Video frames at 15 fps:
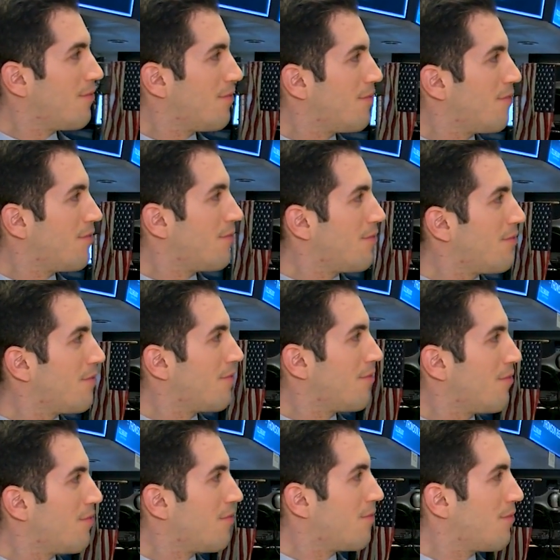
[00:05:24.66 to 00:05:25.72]

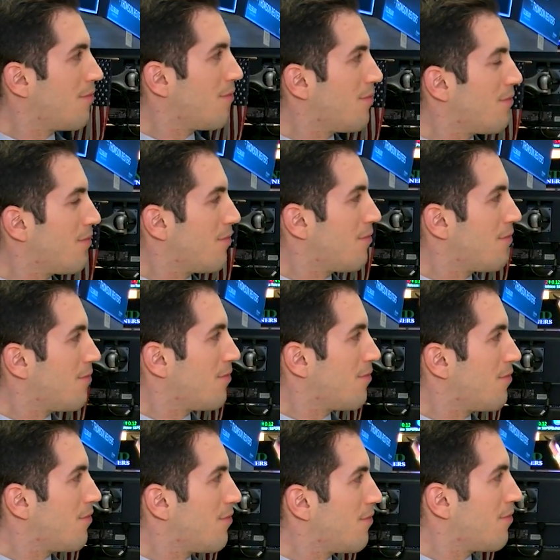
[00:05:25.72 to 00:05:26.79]

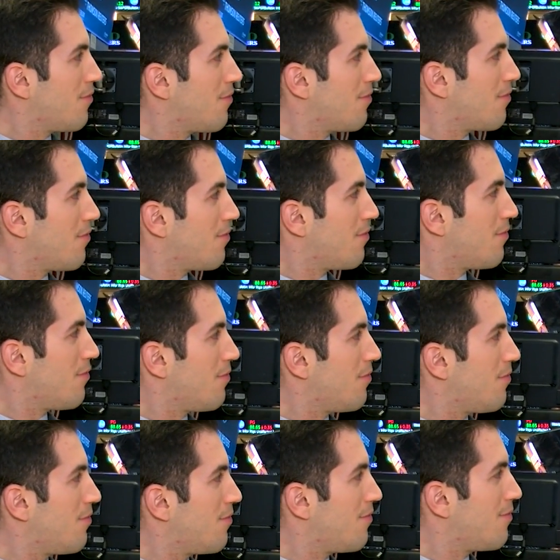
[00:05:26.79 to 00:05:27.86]

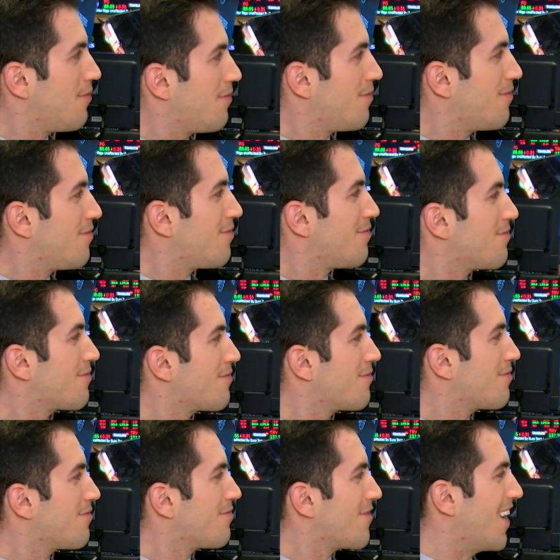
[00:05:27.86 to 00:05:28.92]

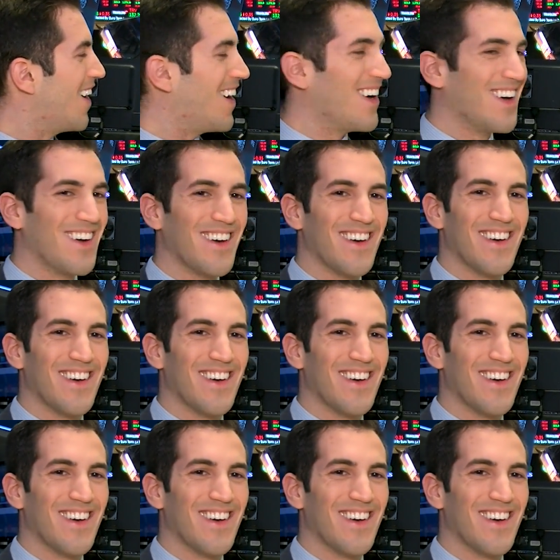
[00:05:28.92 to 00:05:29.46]
(silent)